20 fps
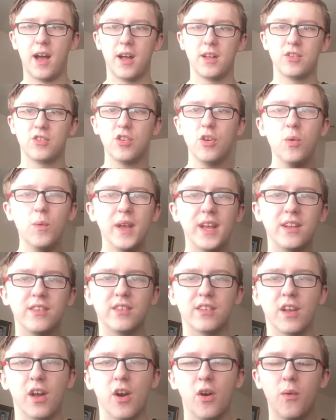2 weeks
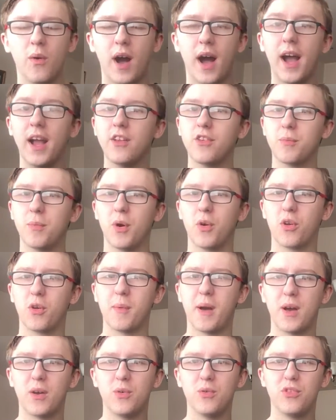ago, I spoke
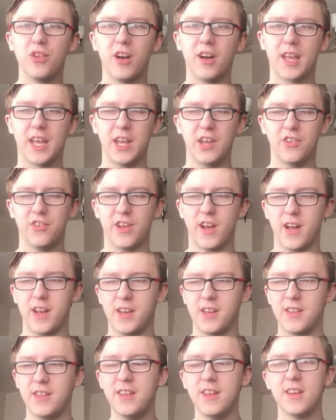about Uzaki-chan,
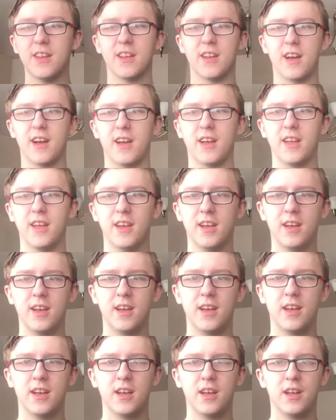didn't I?
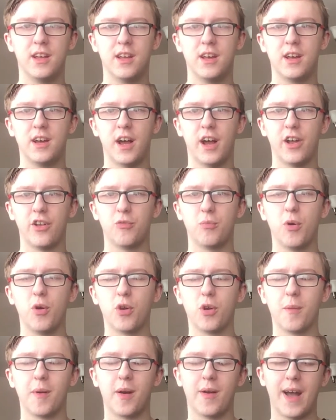I
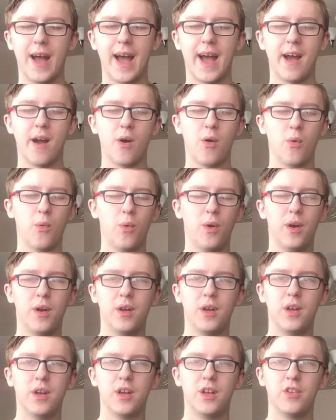spoke about how
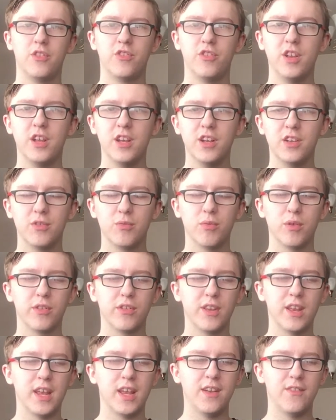she has
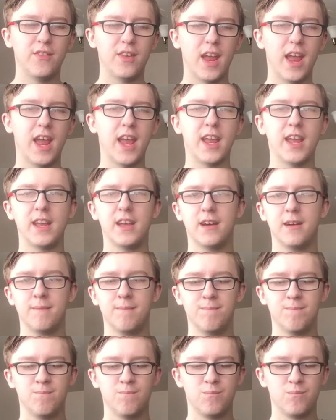received a
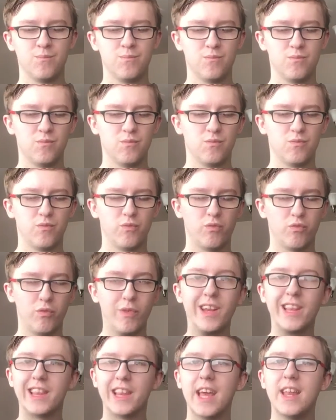
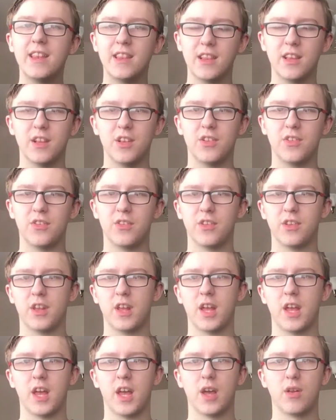relentless
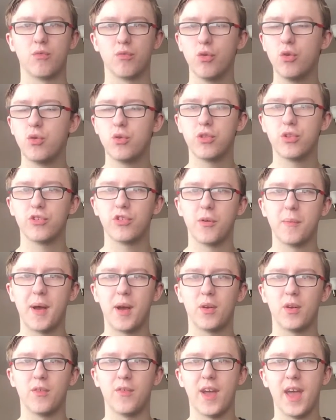and ruthless
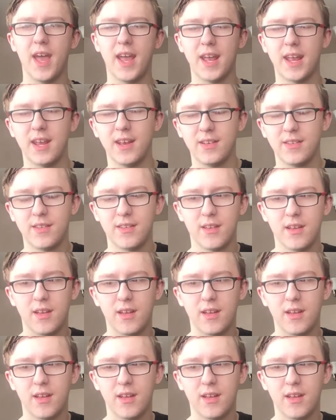amount of hate